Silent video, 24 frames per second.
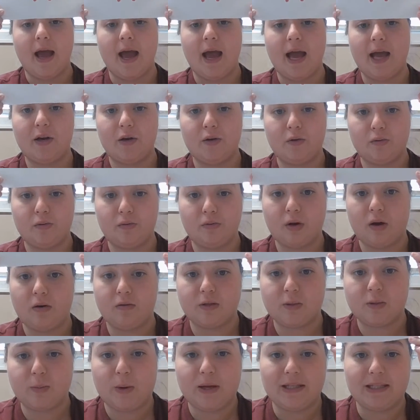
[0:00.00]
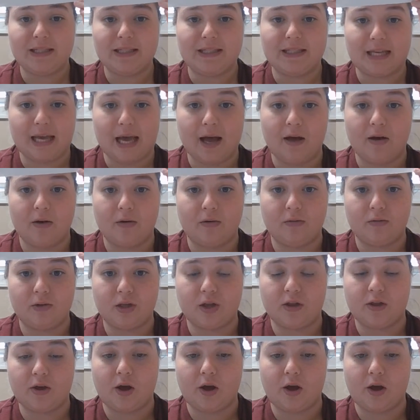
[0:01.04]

And who knows what sound